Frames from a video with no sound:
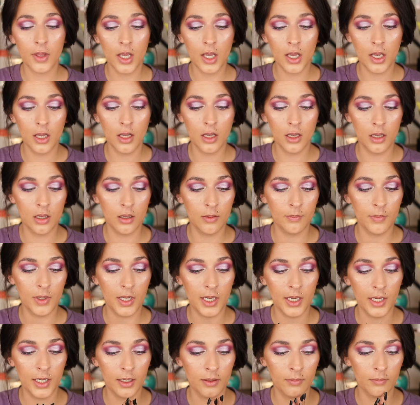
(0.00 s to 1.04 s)
I
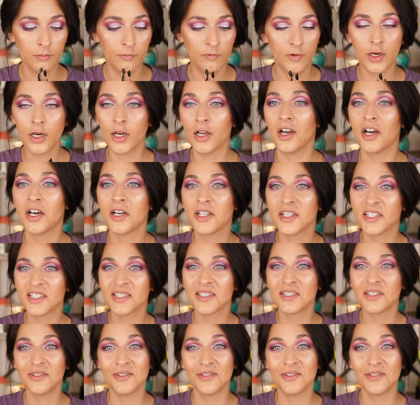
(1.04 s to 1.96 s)
am very honest,